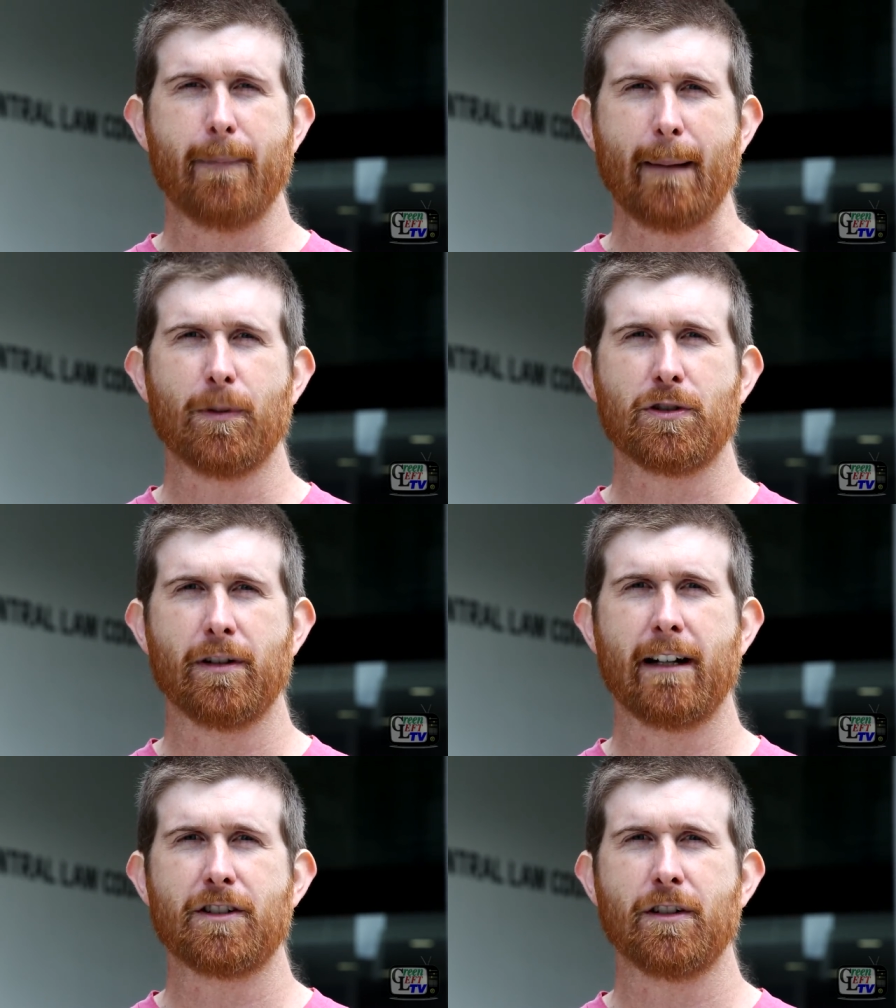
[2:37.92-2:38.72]
people
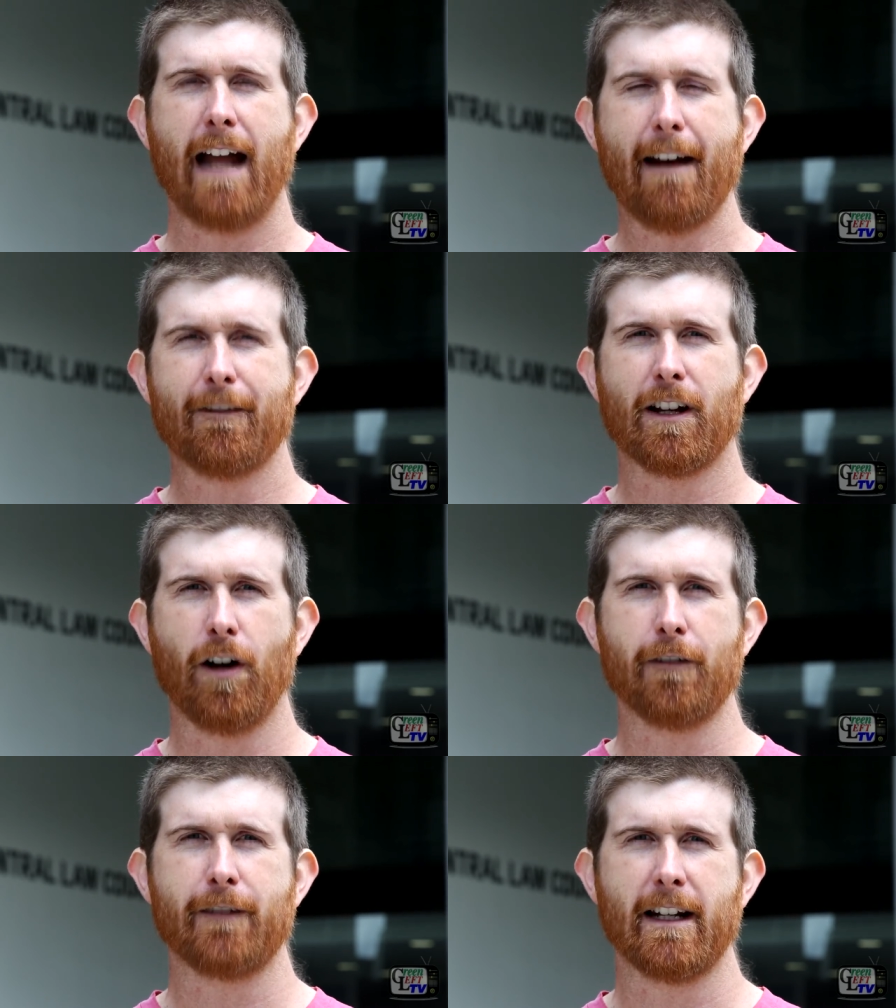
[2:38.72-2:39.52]
should have the
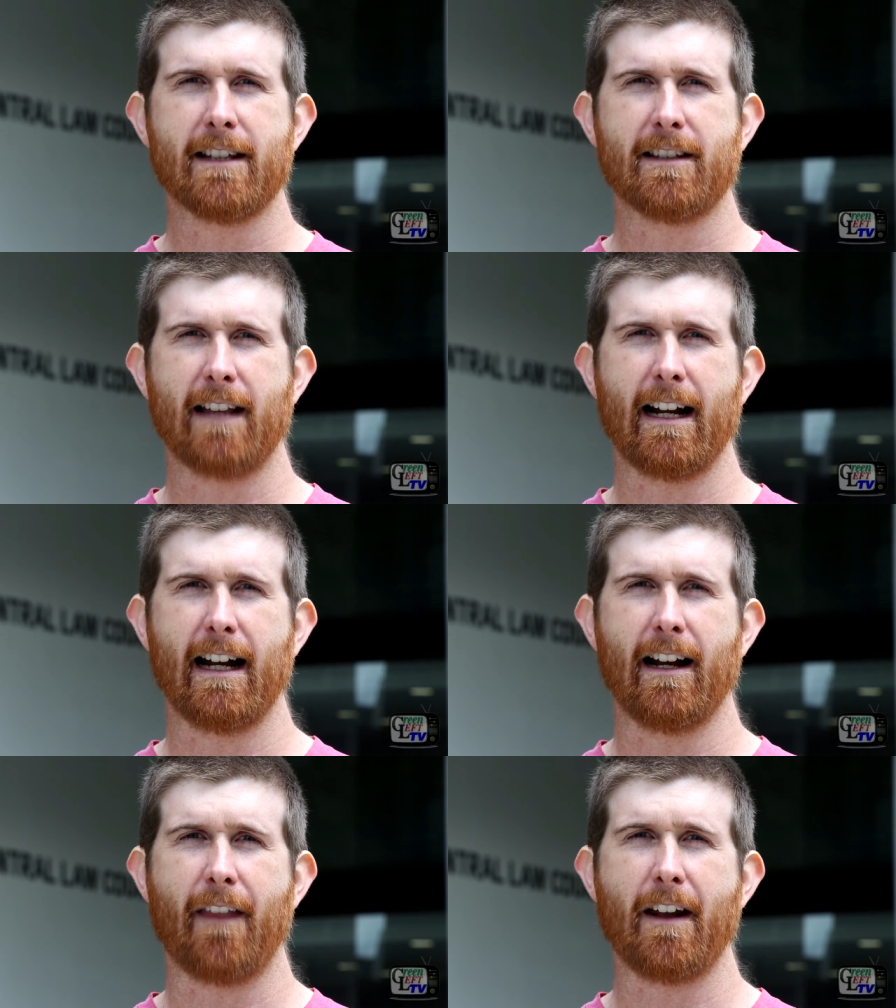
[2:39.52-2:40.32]
confidence
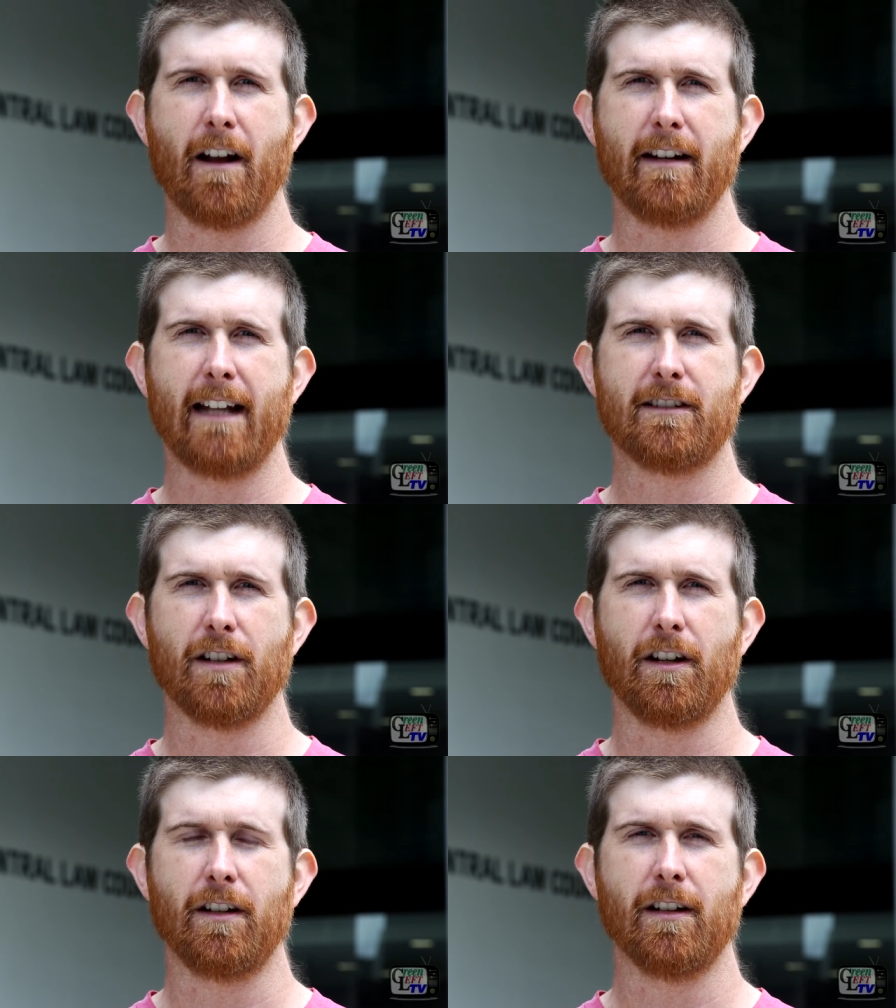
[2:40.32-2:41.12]
that they don't need
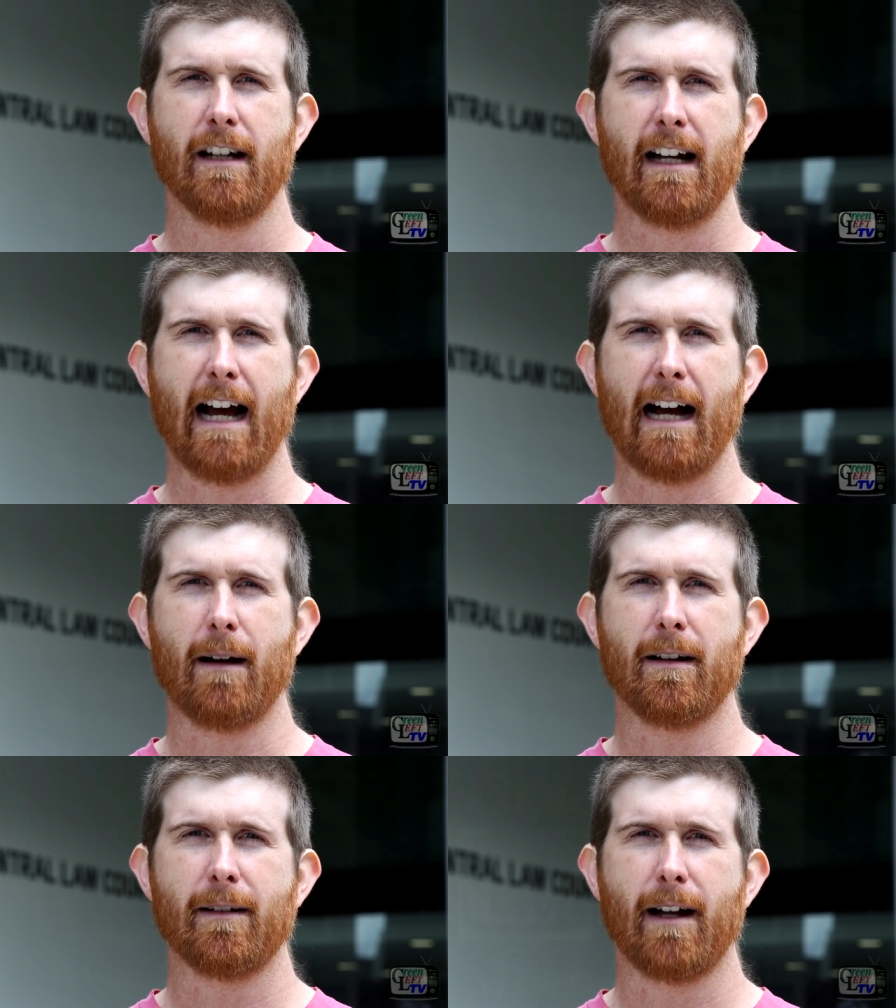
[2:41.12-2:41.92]
to
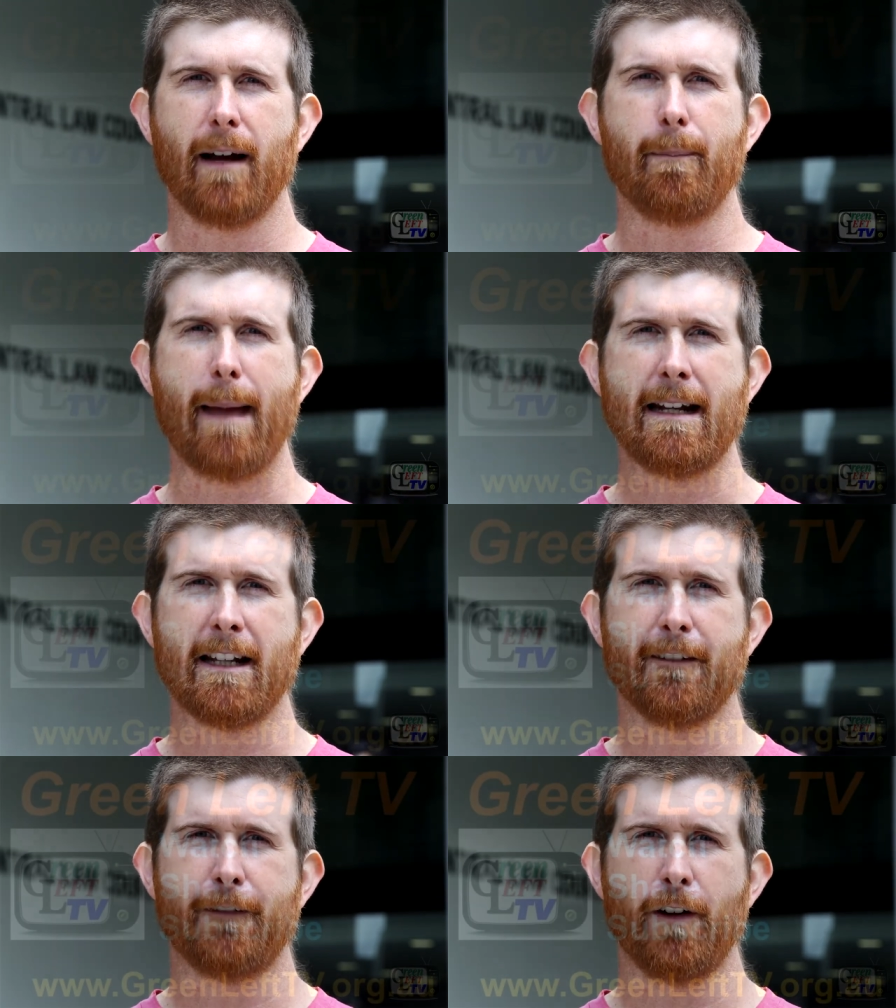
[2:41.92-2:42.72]
bend
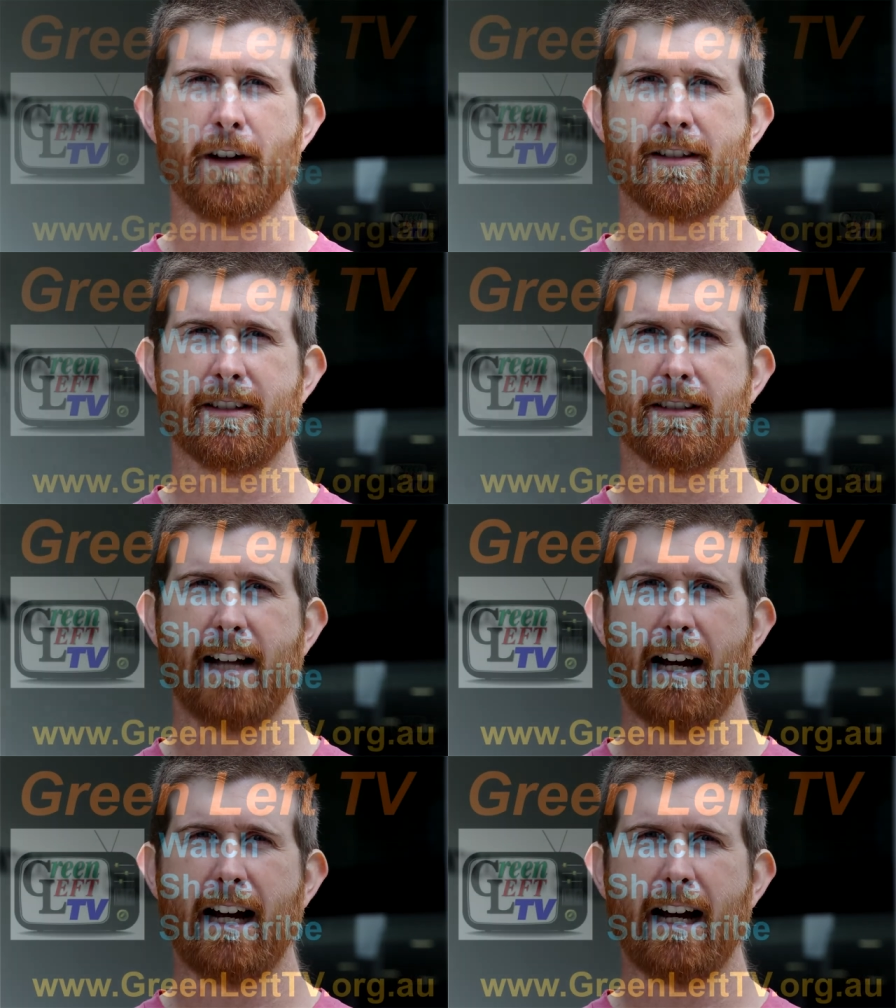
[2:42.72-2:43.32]
at the first